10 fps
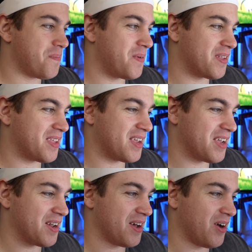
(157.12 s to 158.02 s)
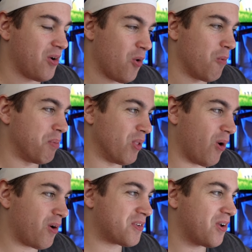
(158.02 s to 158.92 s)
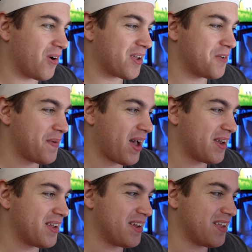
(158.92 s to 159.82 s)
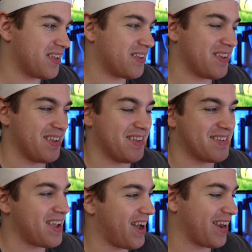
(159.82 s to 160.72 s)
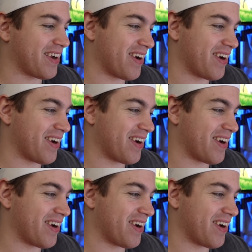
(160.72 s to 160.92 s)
but to get a whole blog talking about it is kind of